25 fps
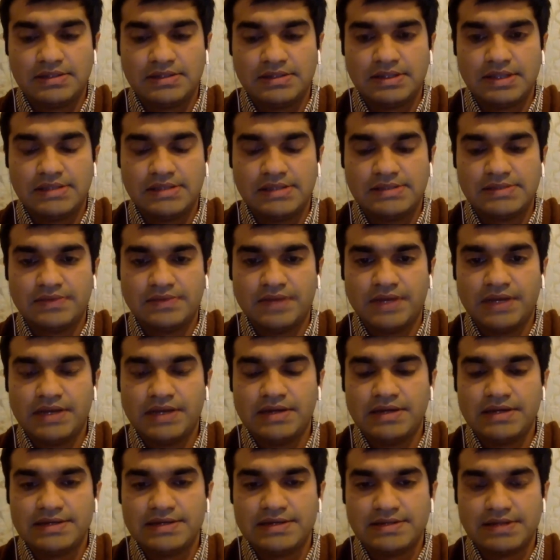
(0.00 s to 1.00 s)
it's very
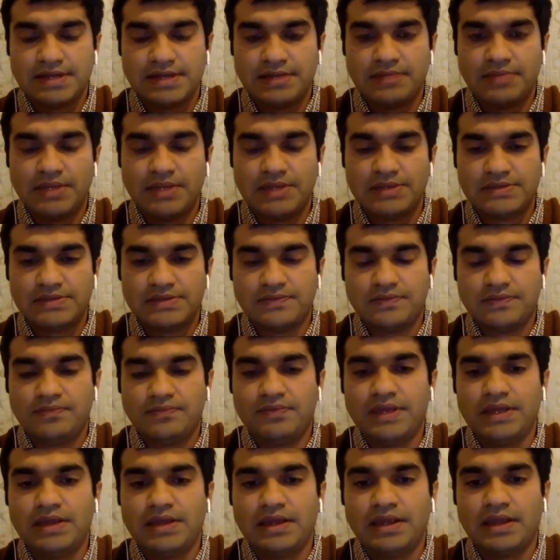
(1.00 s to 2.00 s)
interesting because
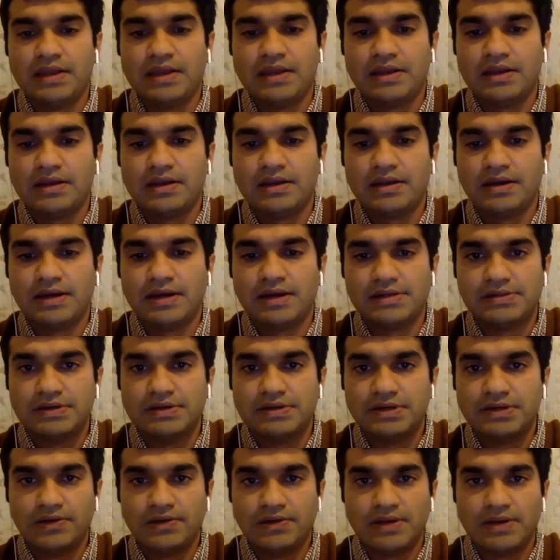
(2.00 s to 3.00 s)
we can
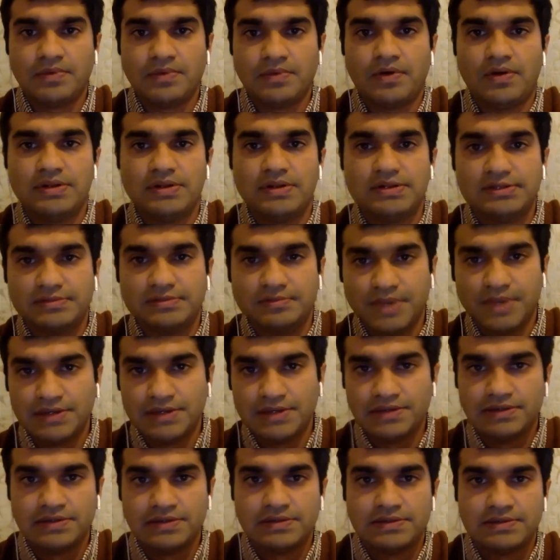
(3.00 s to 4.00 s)
actually develop all these
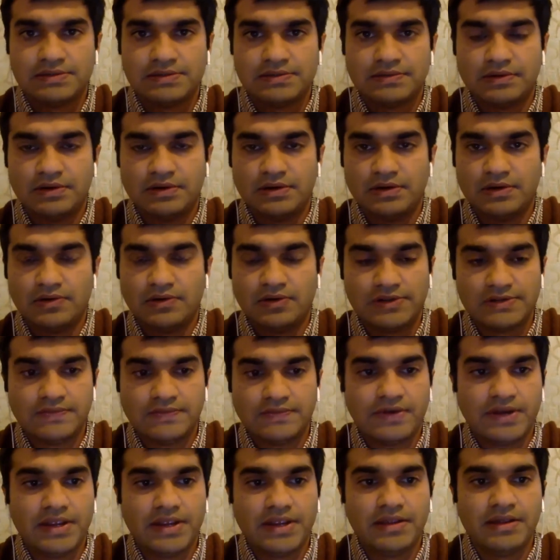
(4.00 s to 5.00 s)
images cost
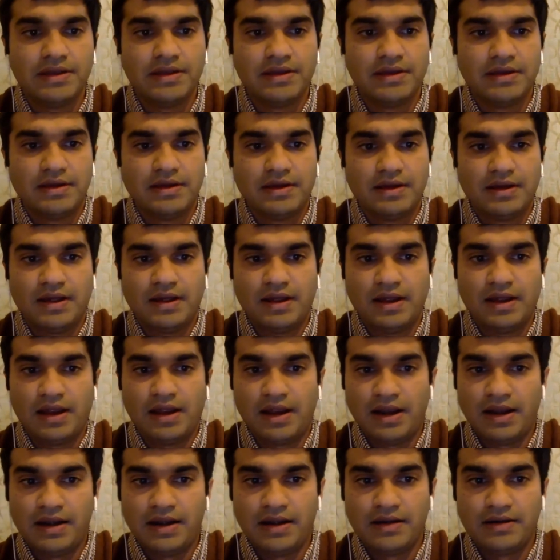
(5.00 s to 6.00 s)
free,
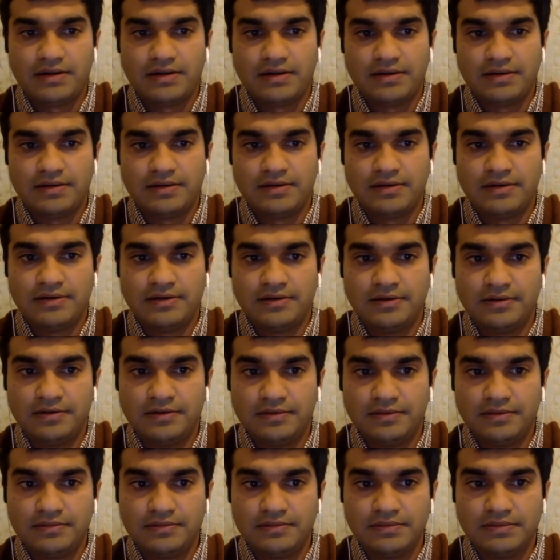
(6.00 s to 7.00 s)
and
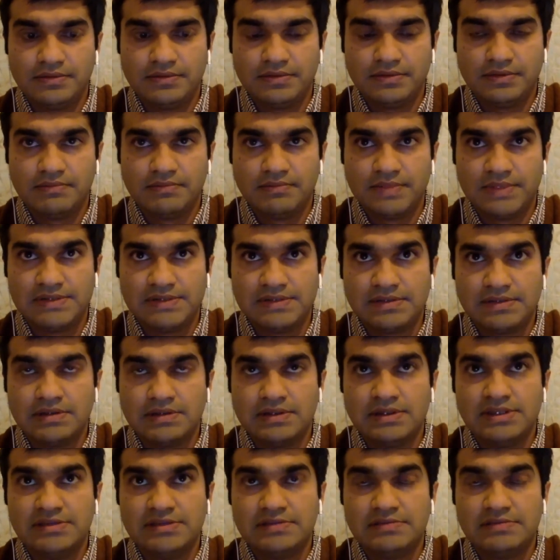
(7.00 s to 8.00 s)
means
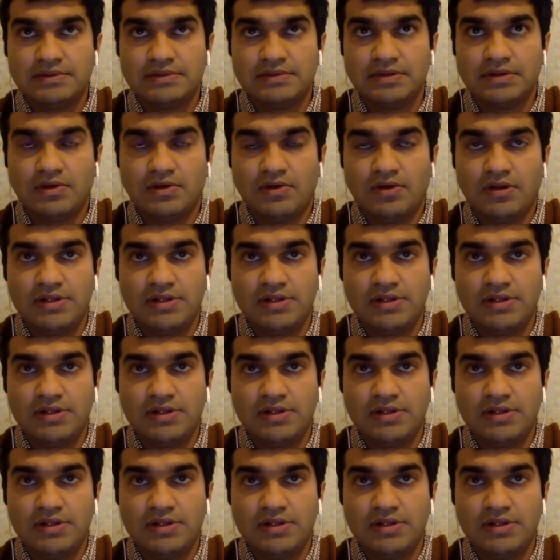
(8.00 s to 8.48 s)
all